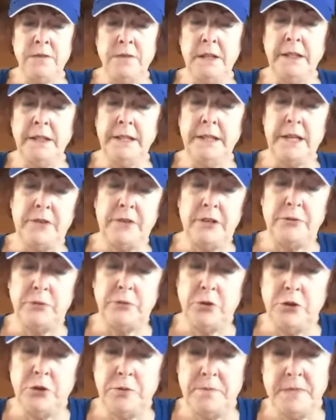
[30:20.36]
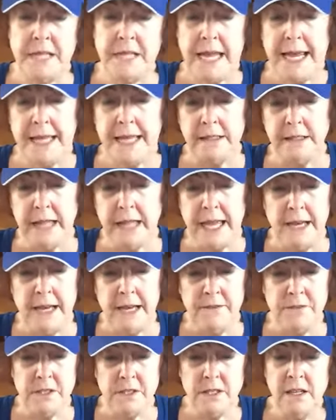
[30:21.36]
Out in the living room, Dad
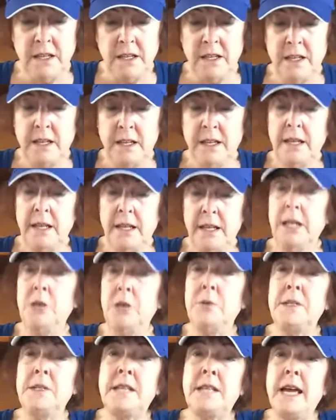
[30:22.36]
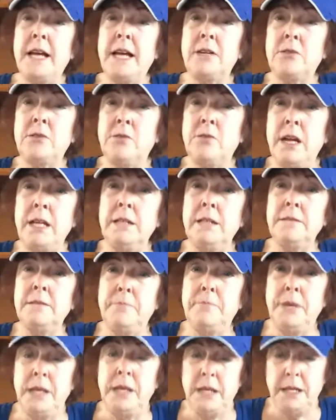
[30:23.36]
laughed. It was that
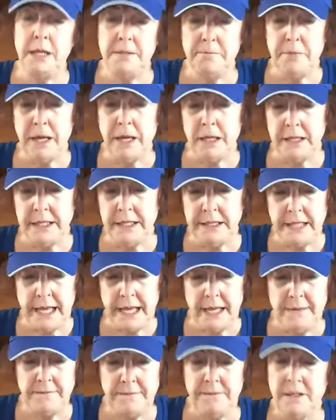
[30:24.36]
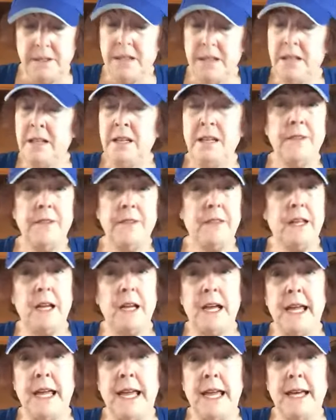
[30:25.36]
great big belly laugh
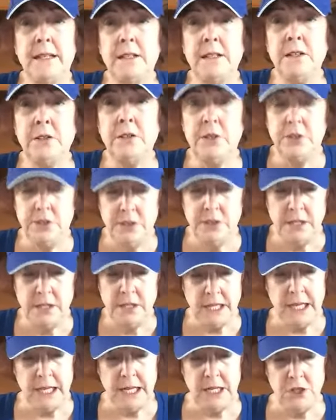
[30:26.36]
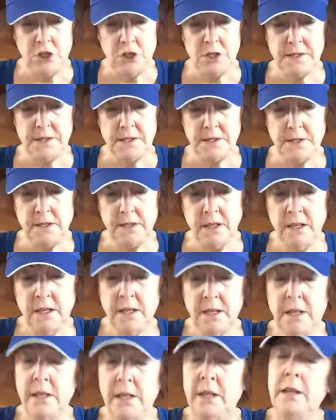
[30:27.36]
that I hadn't heard in
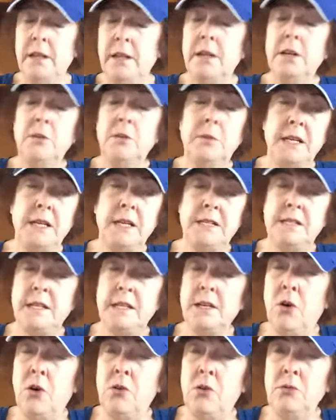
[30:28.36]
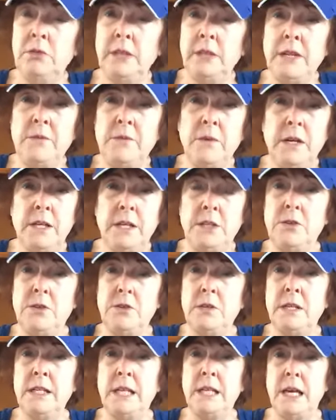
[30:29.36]
ages. When he's the only one who
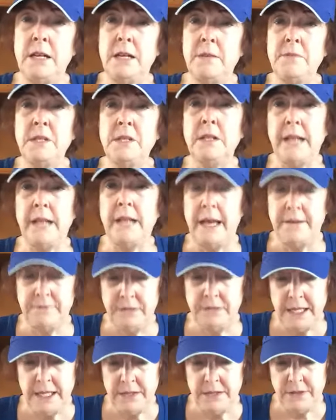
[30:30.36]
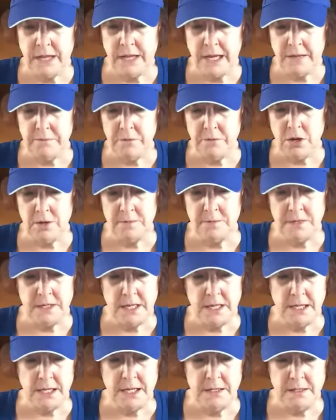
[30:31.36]
can get him to laugh like that, Mom
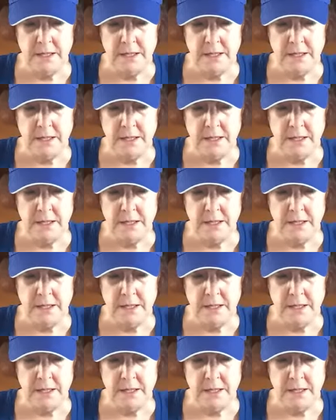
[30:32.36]
said.